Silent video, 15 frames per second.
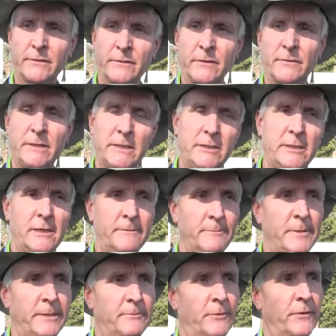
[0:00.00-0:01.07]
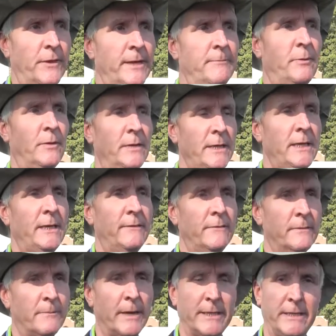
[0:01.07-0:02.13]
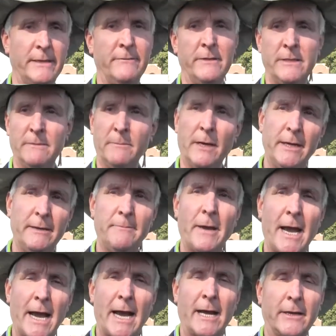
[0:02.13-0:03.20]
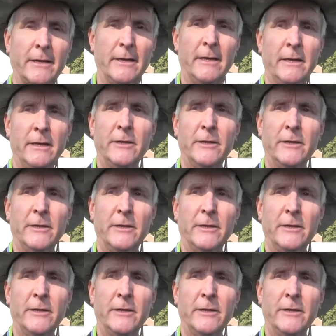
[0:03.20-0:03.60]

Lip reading: So these young people, they believe that by giving the money back,